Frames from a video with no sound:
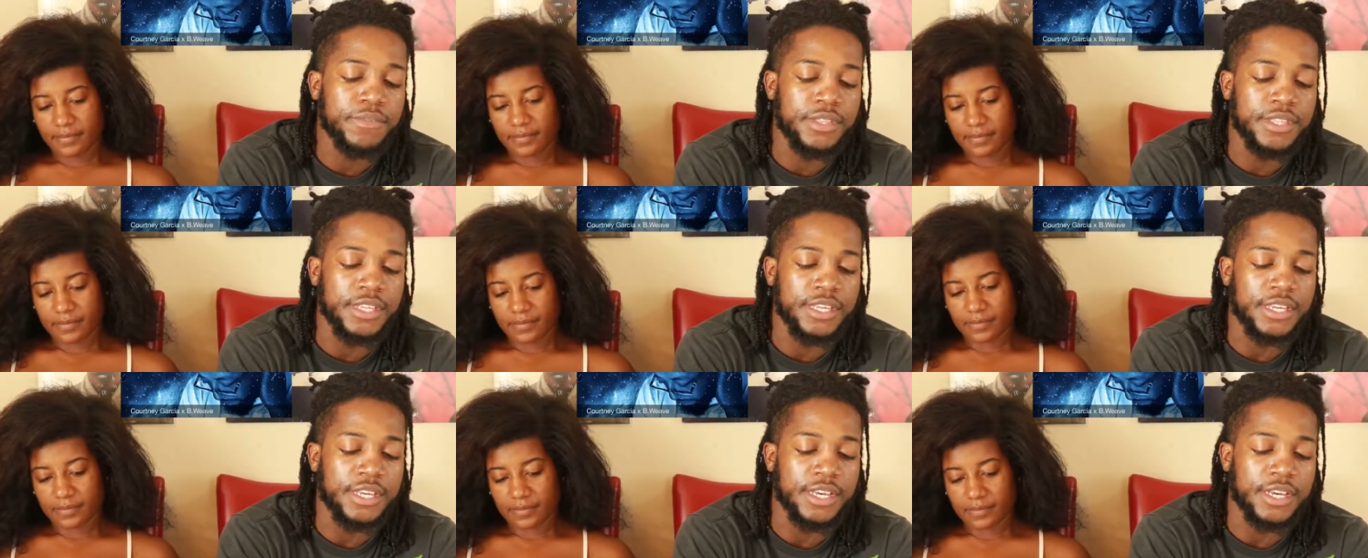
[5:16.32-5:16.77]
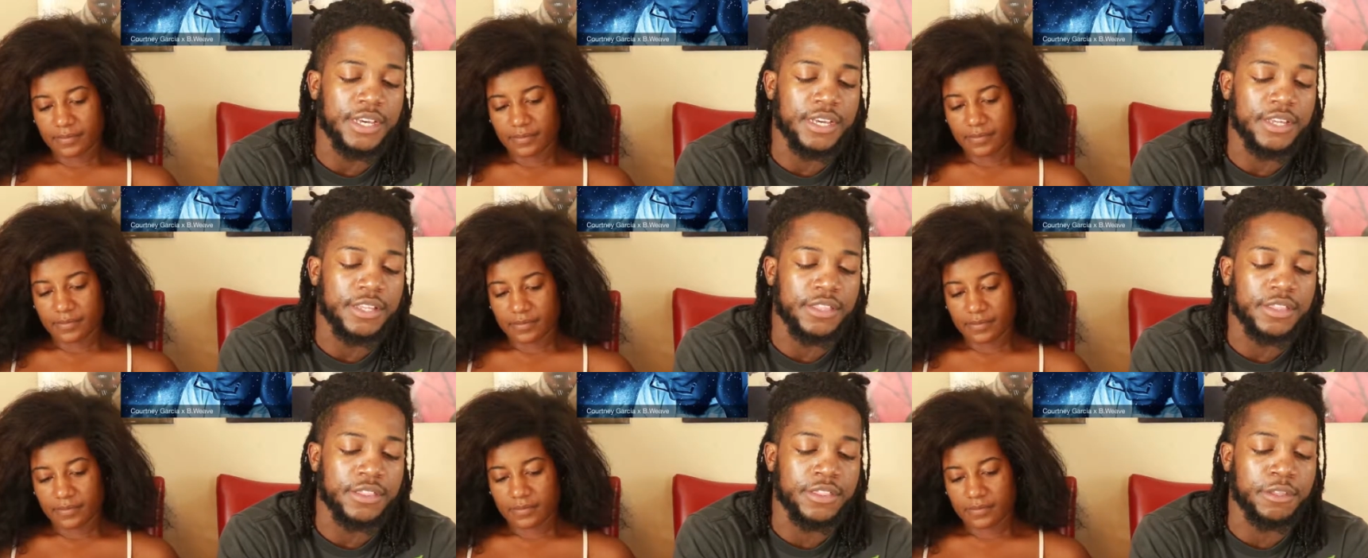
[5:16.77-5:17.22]

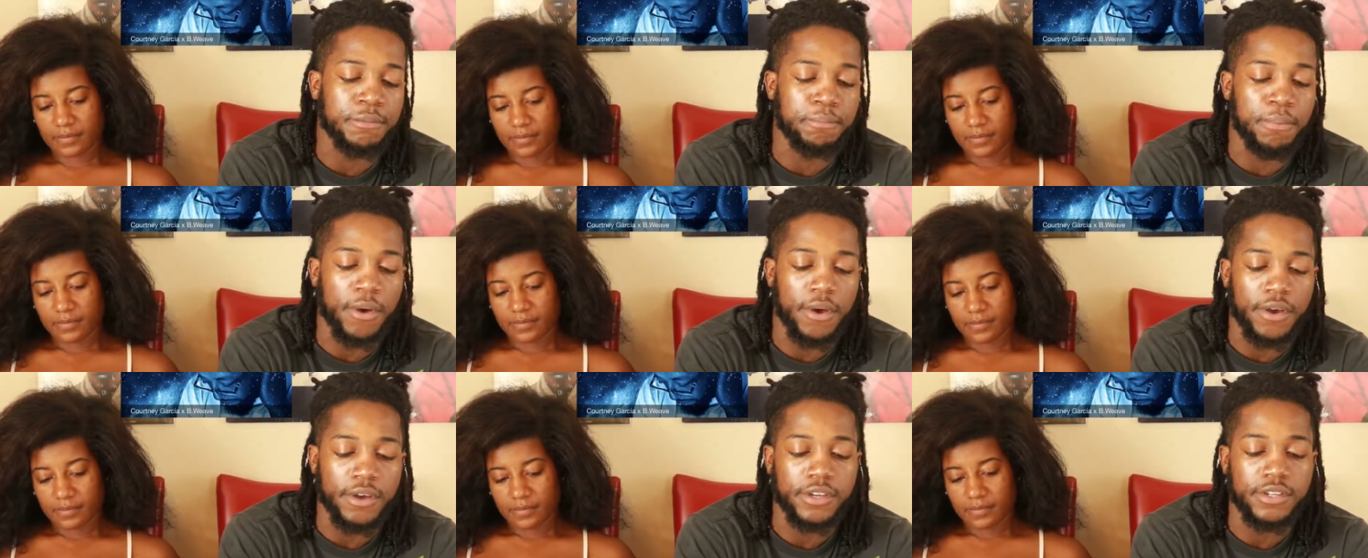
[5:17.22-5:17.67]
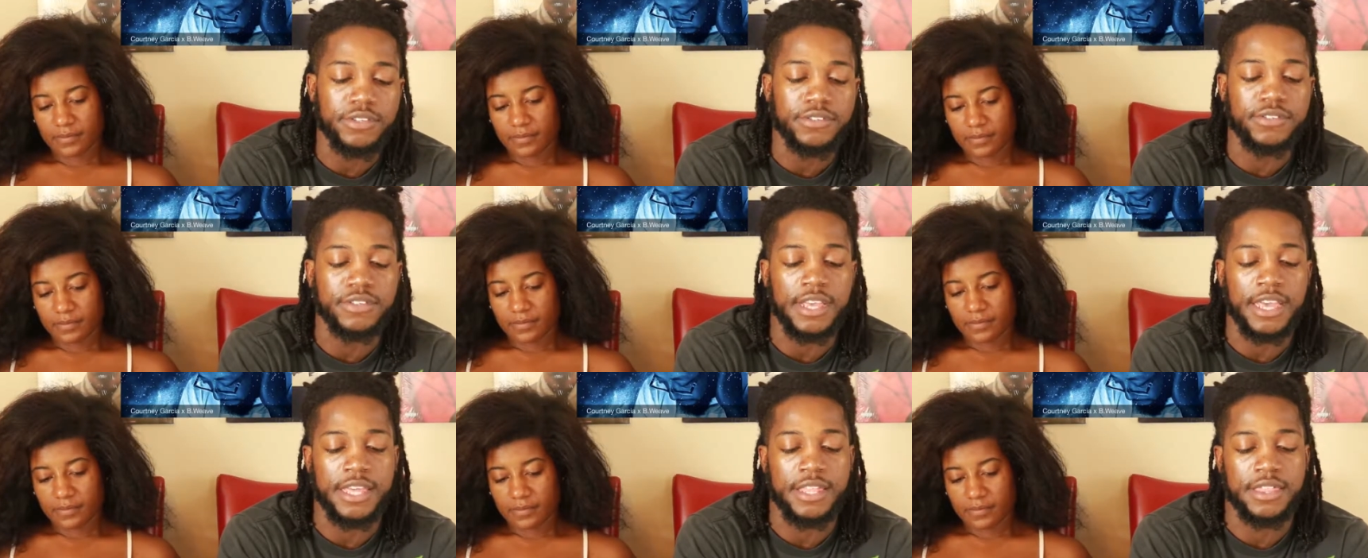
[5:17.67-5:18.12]
Speaker 1: the
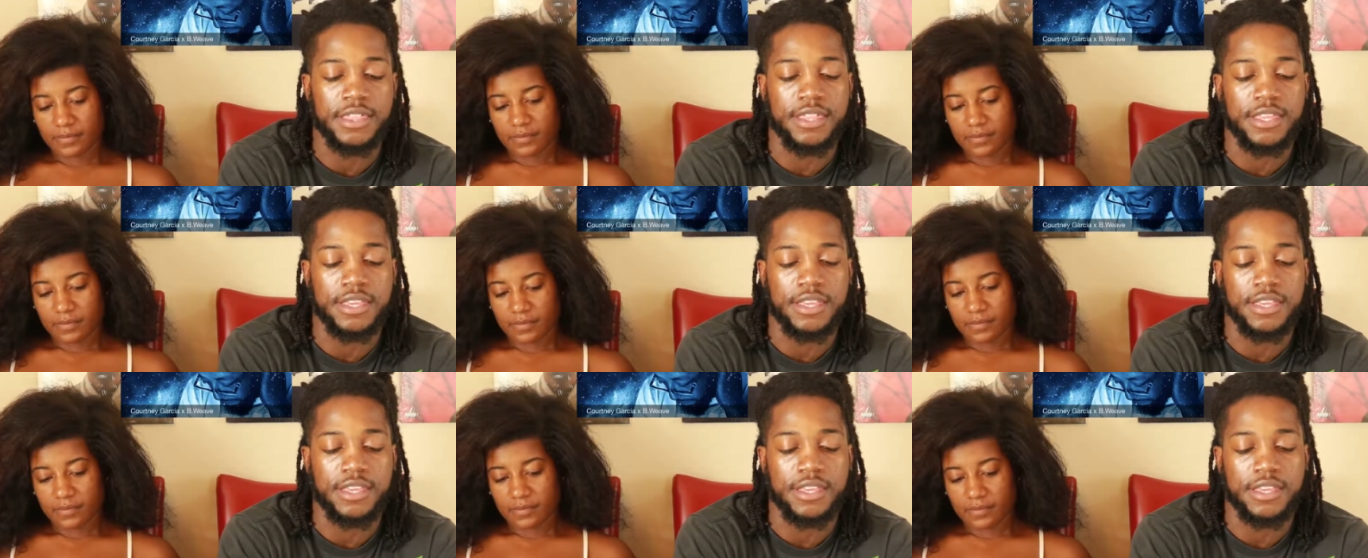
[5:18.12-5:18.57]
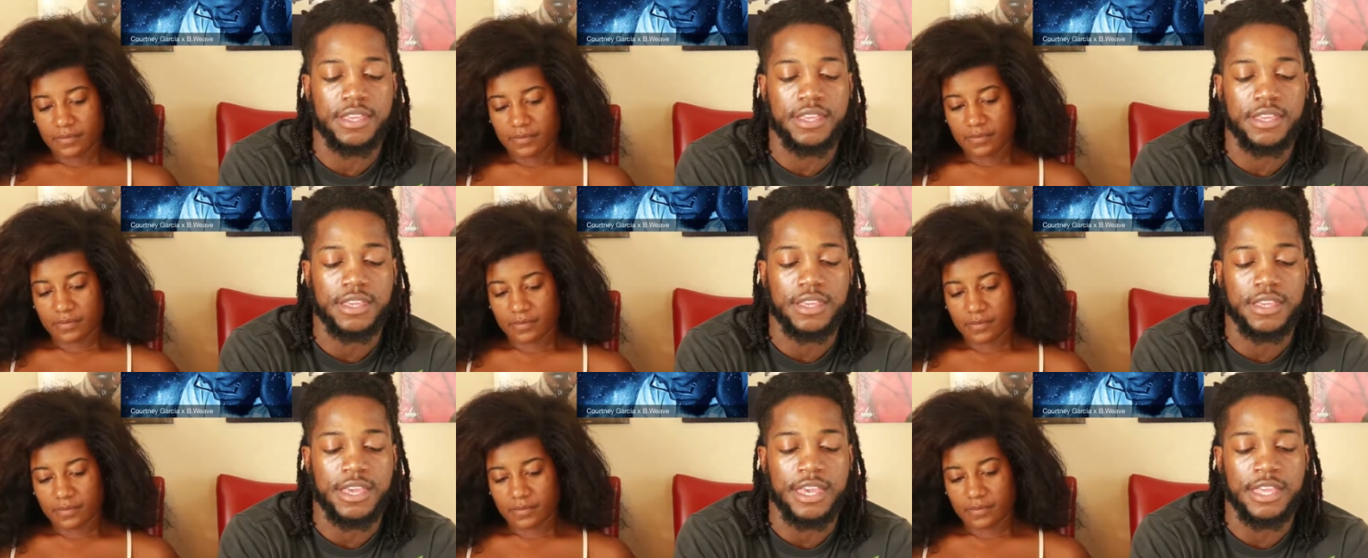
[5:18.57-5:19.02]
bars and the
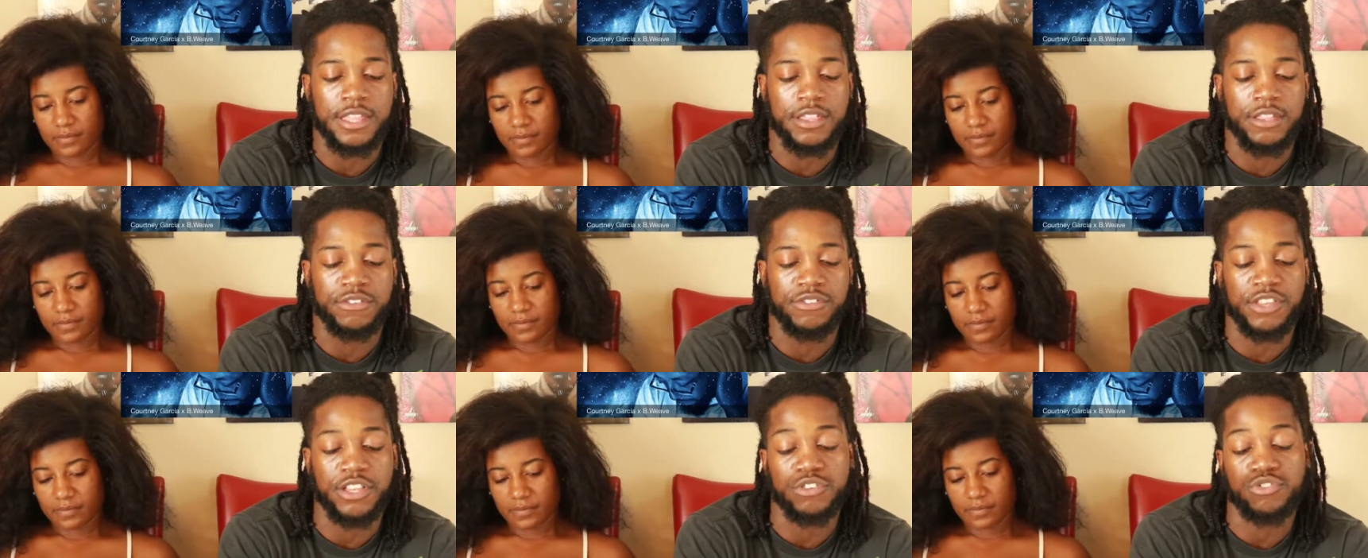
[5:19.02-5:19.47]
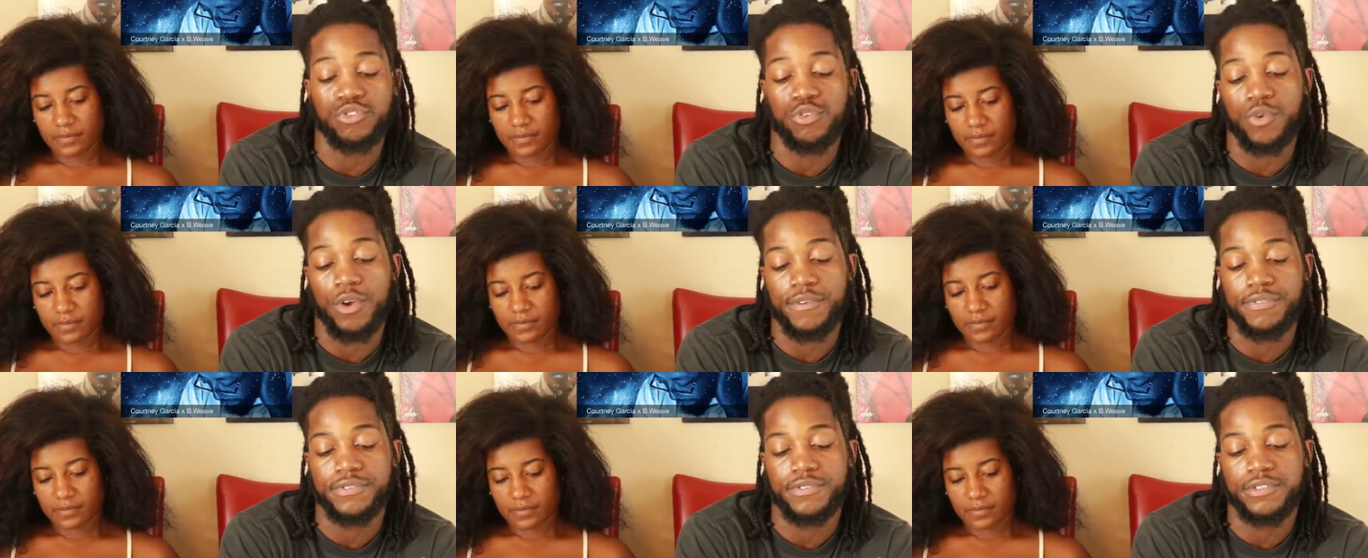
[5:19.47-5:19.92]
sexual
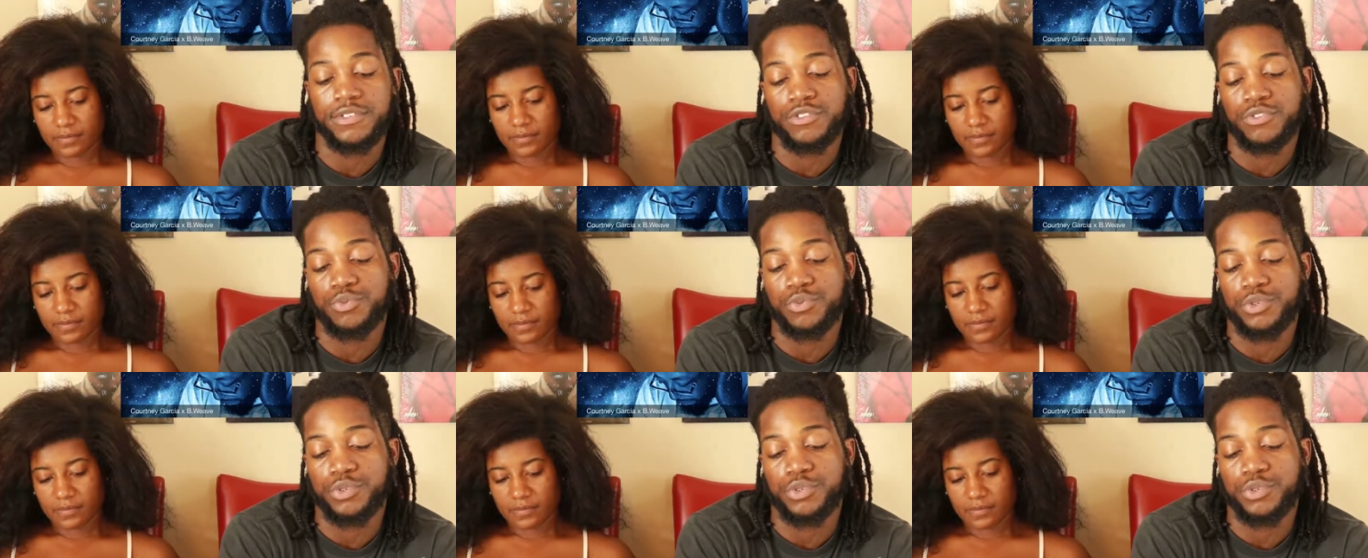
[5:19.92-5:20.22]
references